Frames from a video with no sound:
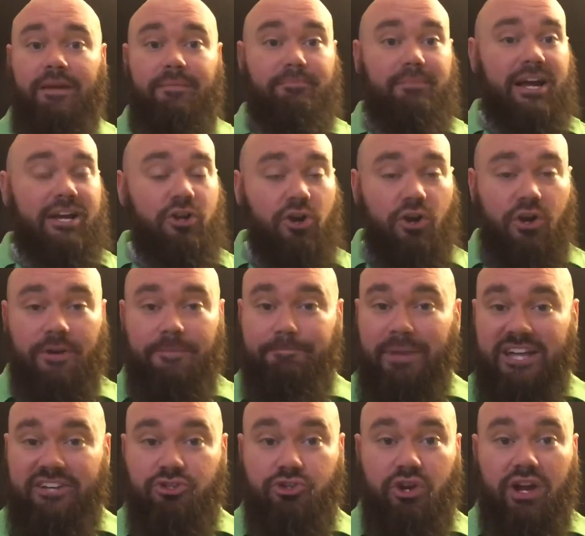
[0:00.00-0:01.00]
My current
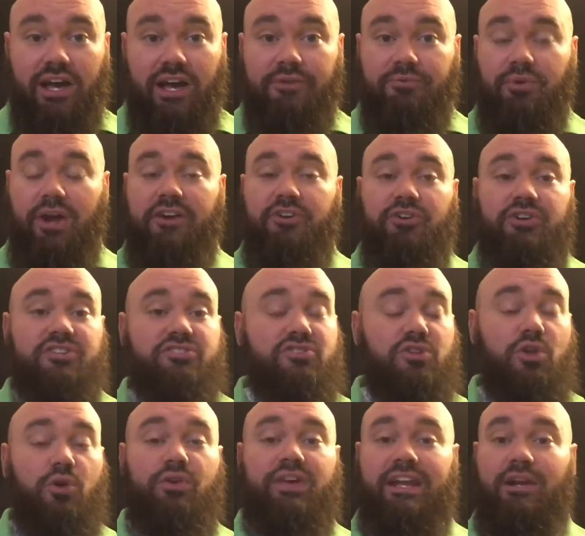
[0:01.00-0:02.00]
Patreon record is
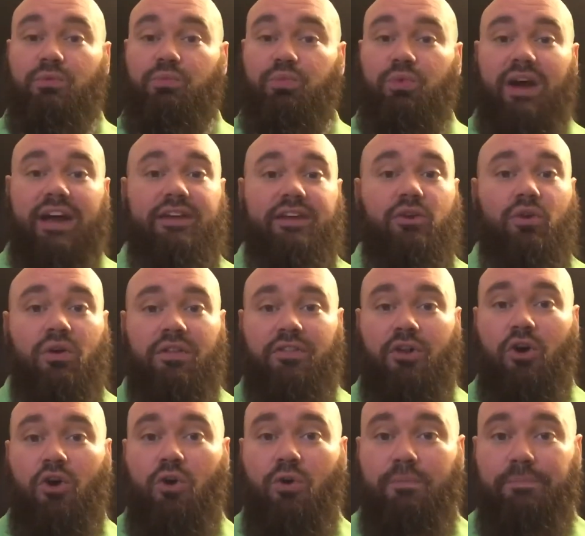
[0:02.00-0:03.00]
located right on
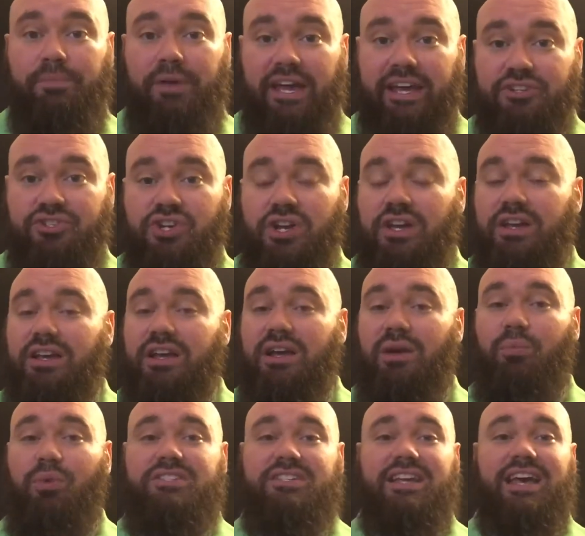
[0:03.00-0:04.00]
the homepage.
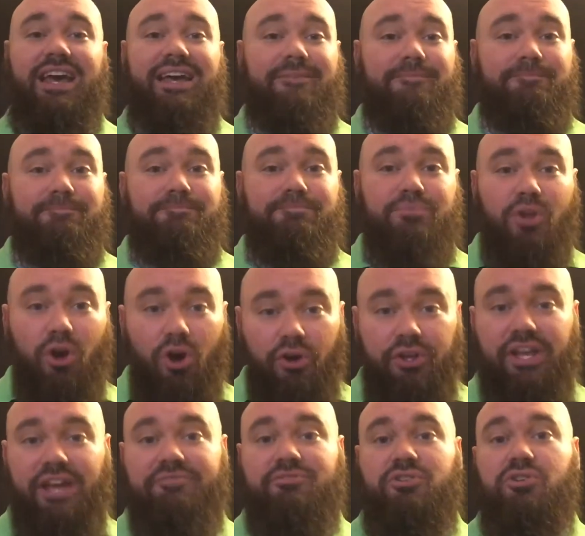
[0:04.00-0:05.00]
And once again, all
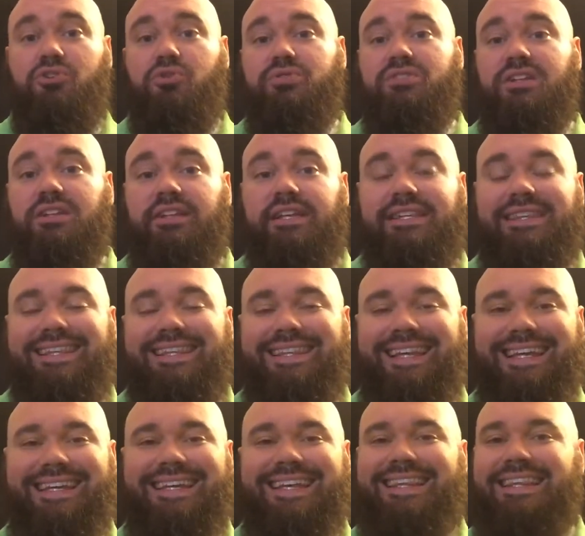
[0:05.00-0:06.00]
you have to do is click the
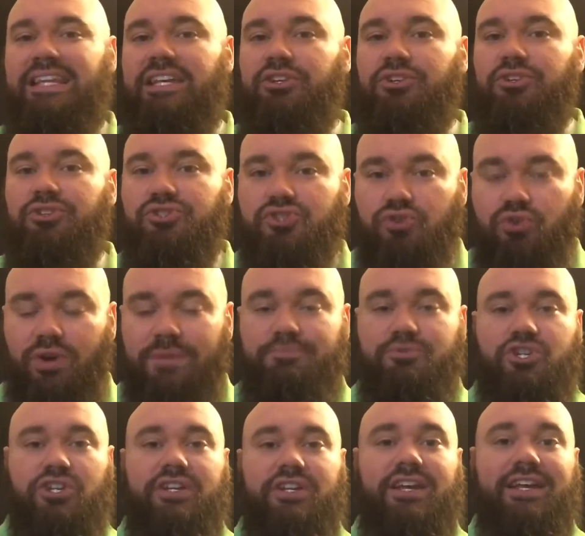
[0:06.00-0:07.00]
link in the
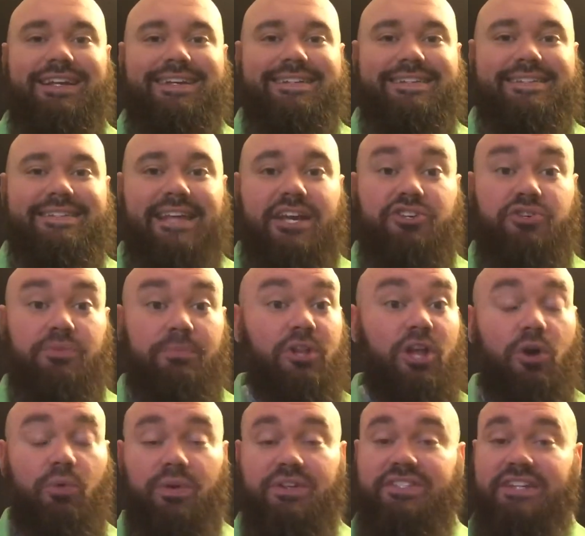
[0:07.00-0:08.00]
description section
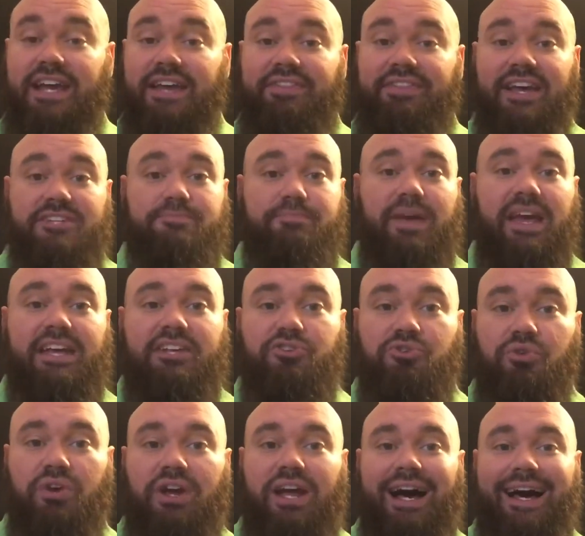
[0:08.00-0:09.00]
below. Once again, that's
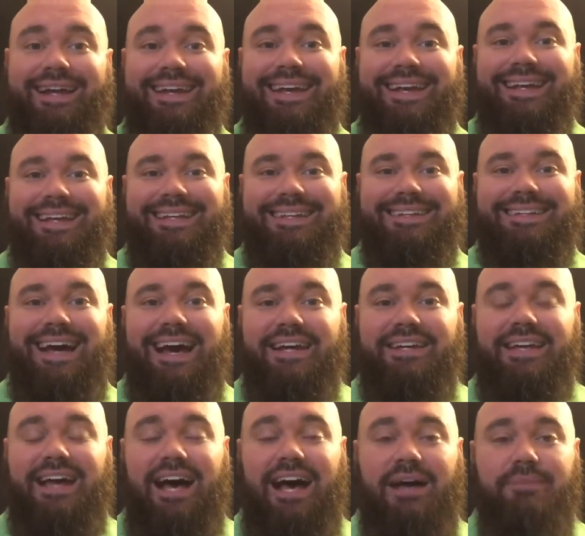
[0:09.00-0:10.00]

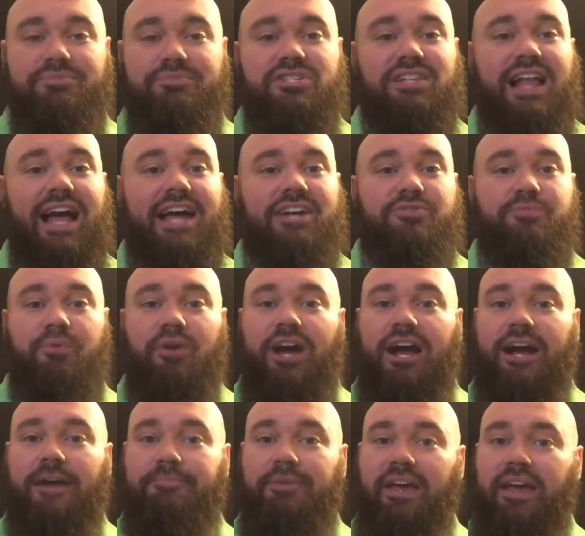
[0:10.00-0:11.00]

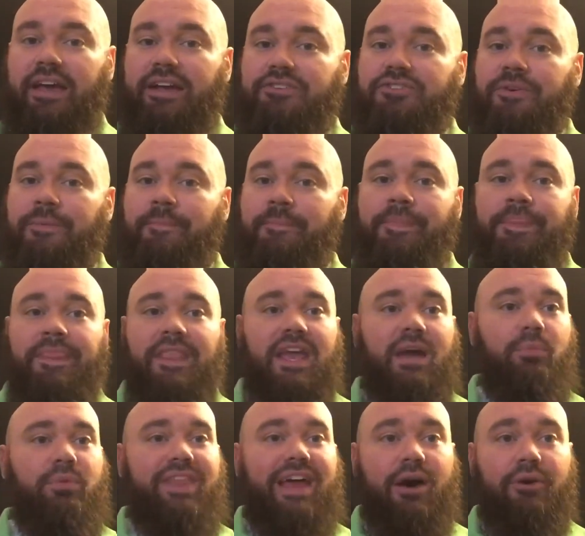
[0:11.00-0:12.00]
patreon.com/brockpage.
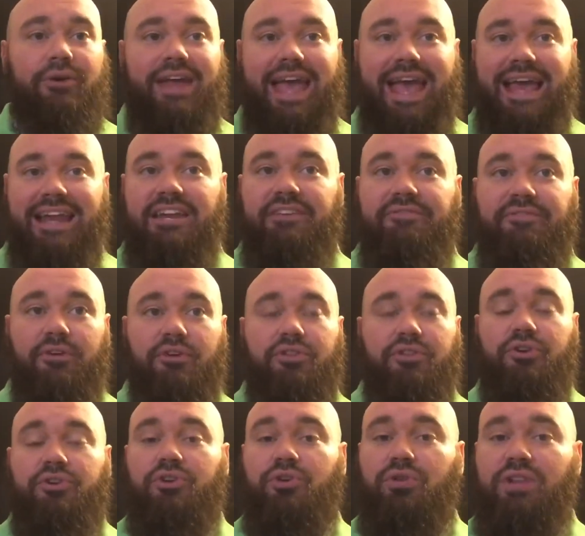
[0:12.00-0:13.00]
And without any
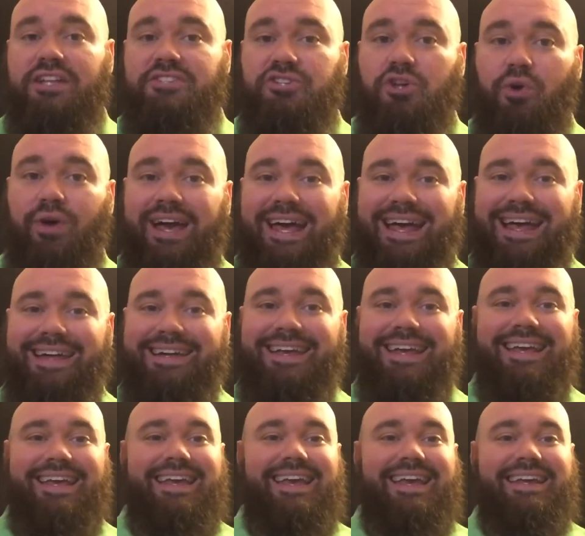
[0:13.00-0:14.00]
further ado, let's go ahead
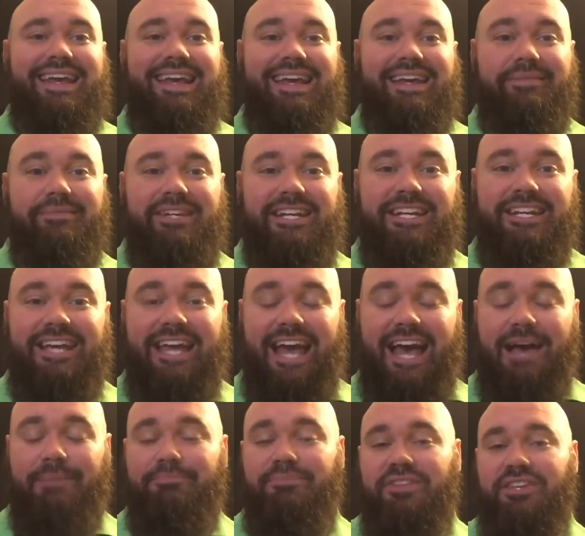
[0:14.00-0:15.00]
and
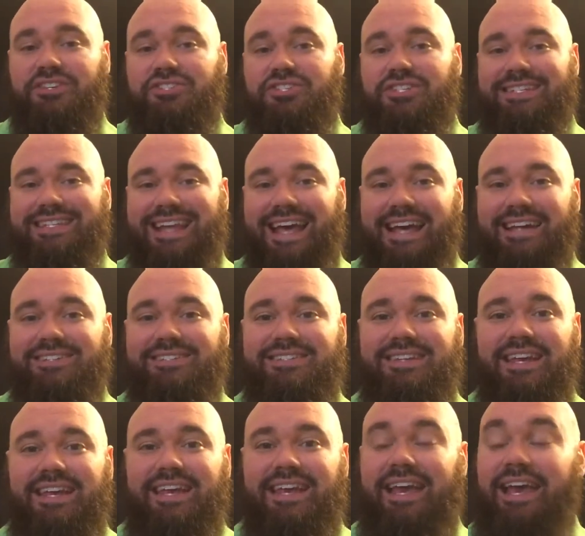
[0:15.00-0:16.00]
handicap this
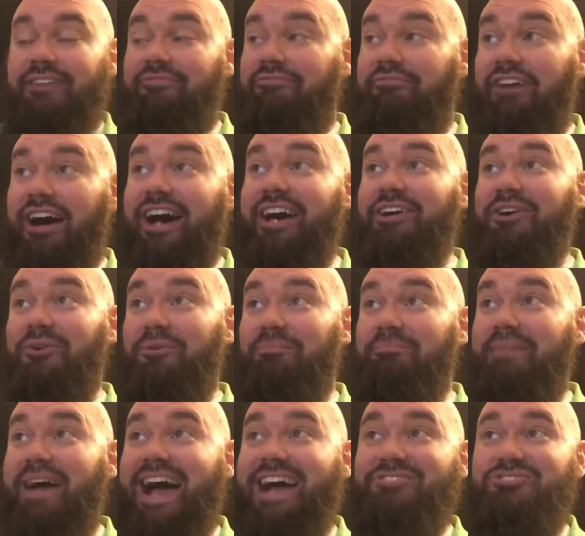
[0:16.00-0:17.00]
next and final
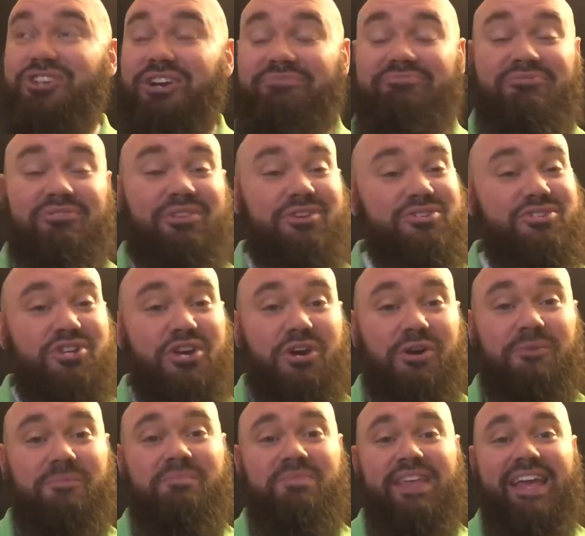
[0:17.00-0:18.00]
matchup for the
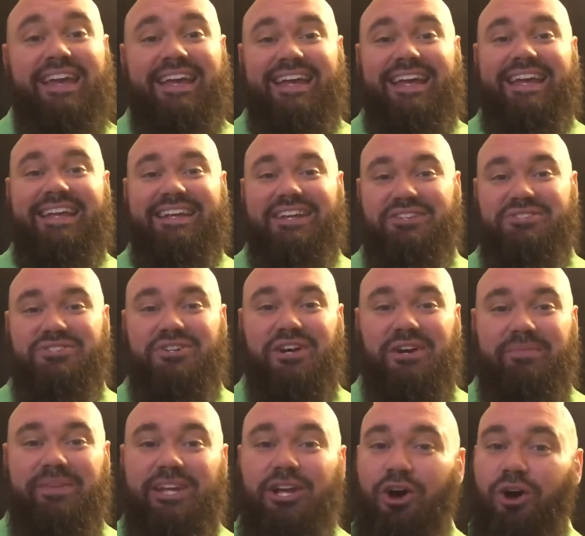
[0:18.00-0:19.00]
show. It is going
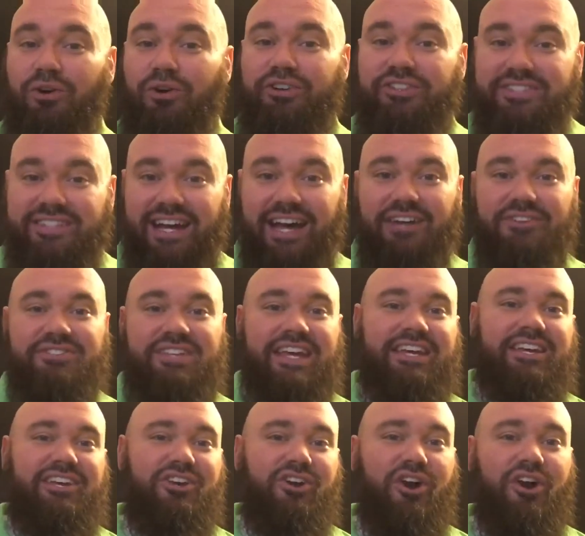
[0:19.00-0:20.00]
to be Ocotal
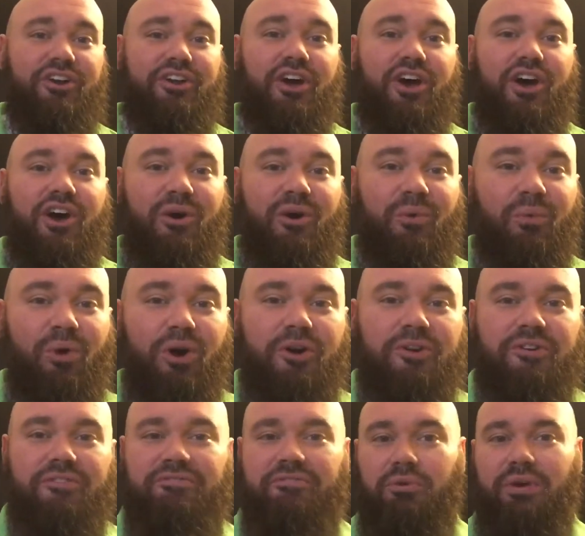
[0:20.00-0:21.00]
taking on
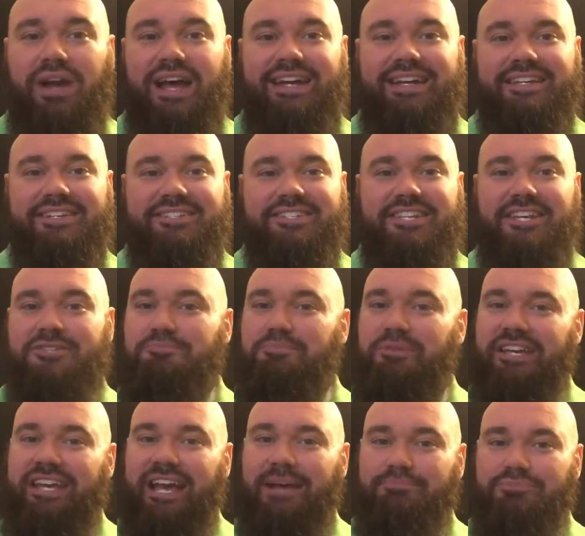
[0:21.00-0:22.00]
Walter Ferretti, 6
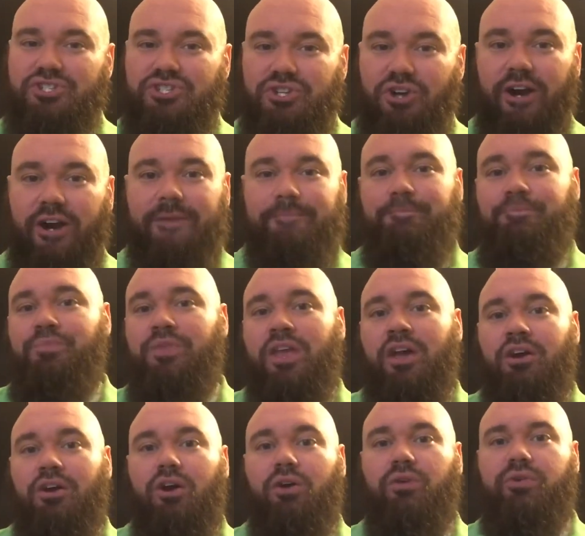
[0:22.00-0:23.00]
p.m. start.
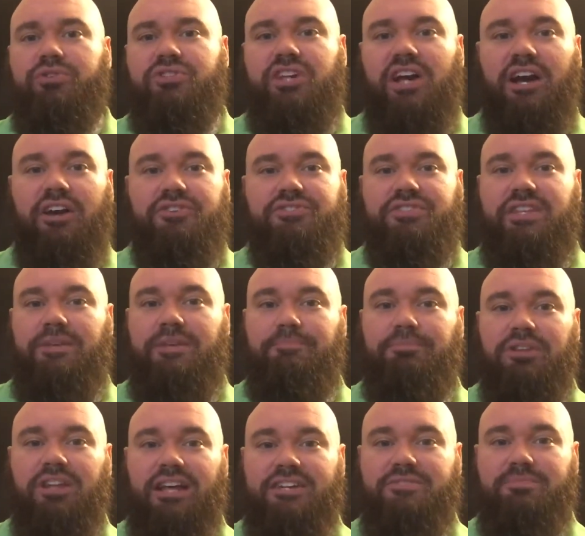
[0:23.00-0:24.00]
Ogotal's the
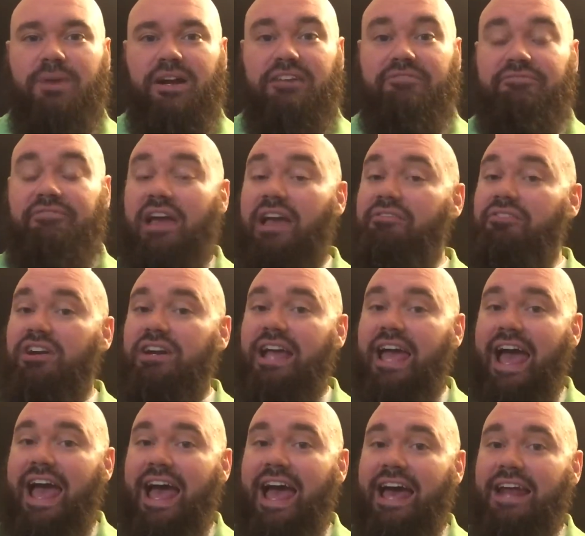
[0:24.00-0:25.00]
plus money favorite
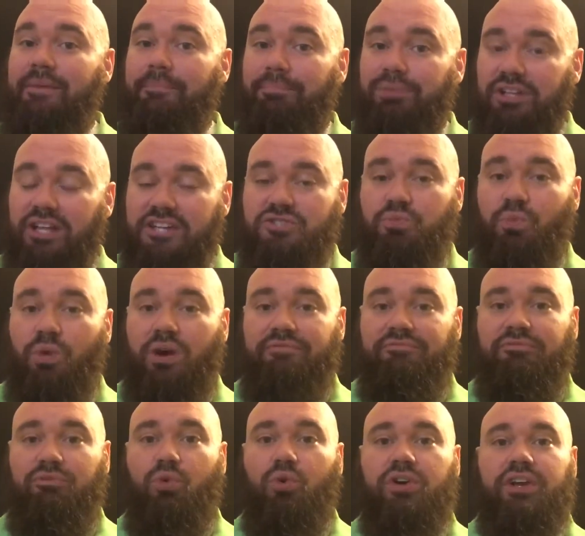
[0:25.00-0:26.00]
at plus
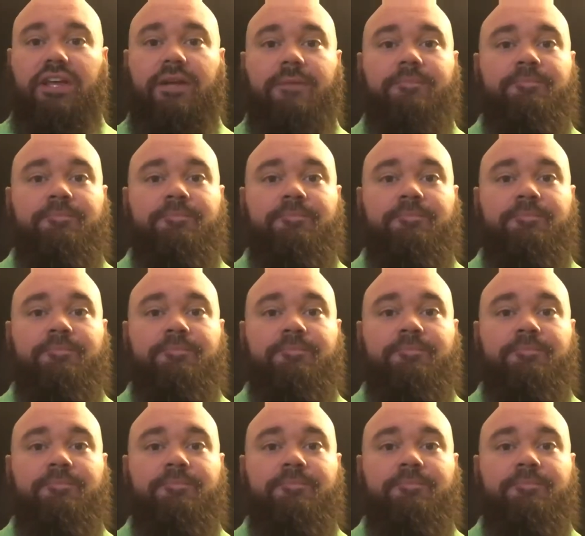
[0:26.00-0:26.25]
140.